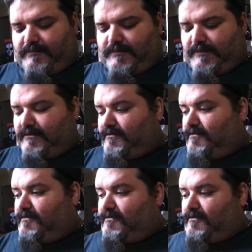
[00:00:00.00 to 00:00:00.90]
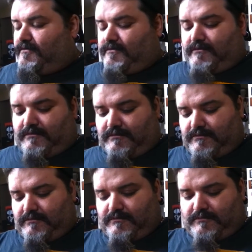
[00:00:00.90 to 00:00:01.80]

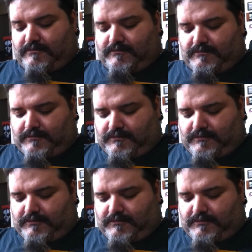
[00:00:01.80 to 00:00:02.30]
No one is speaking in this clip.